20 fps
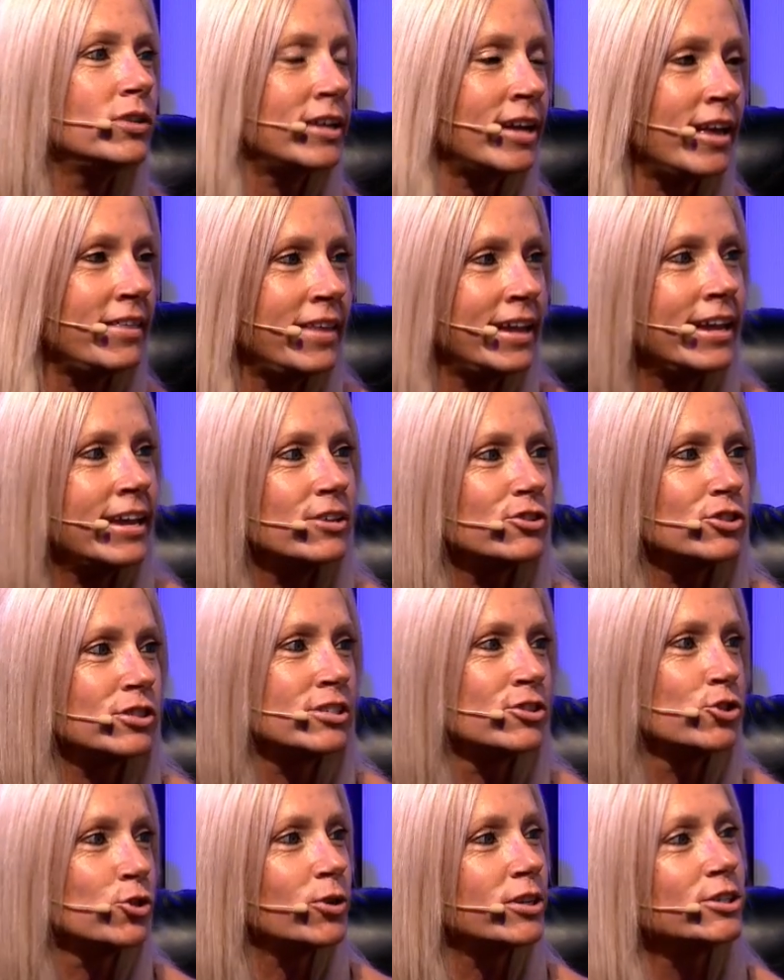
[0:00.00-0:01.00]
and I think he just
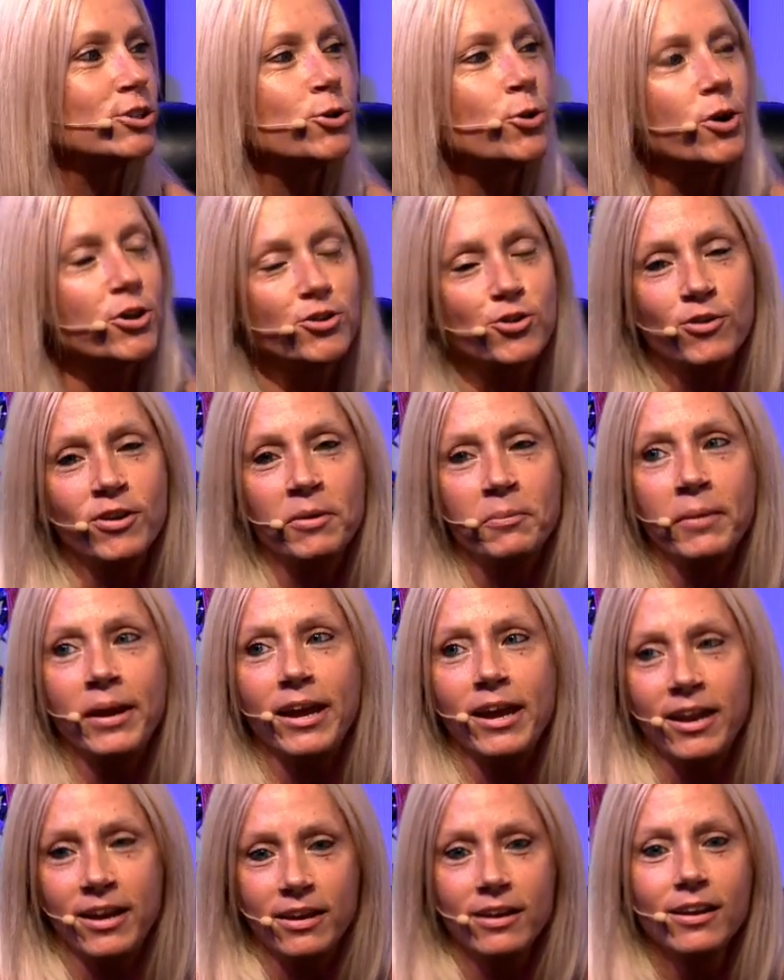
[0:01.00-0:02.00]
enjoys torturing
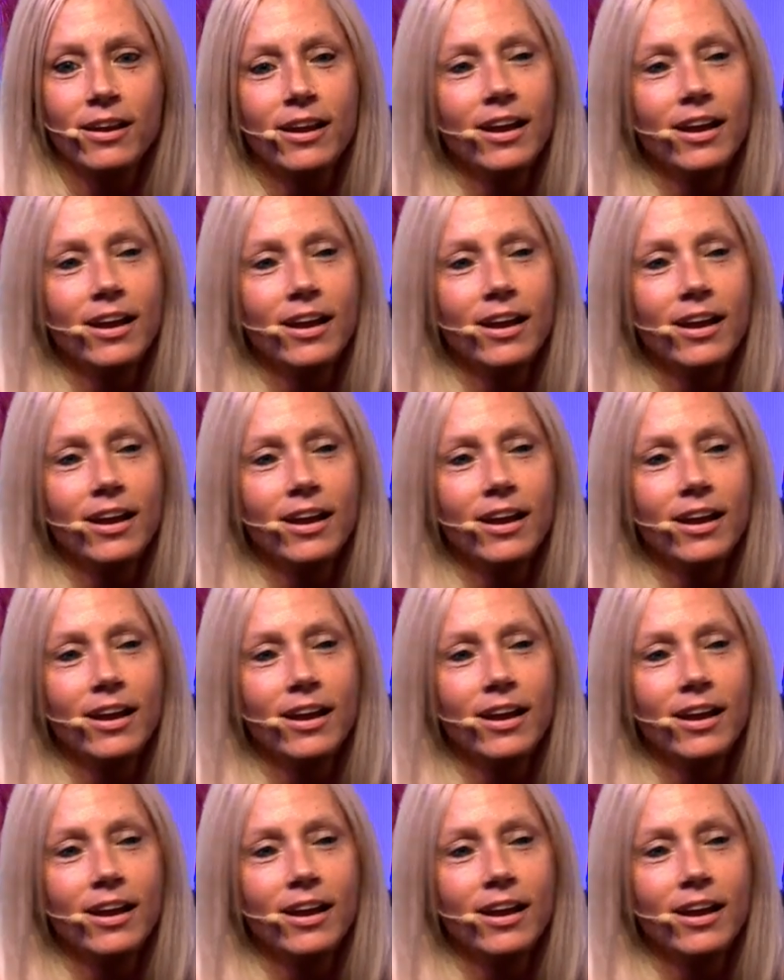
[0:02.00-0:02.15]
me and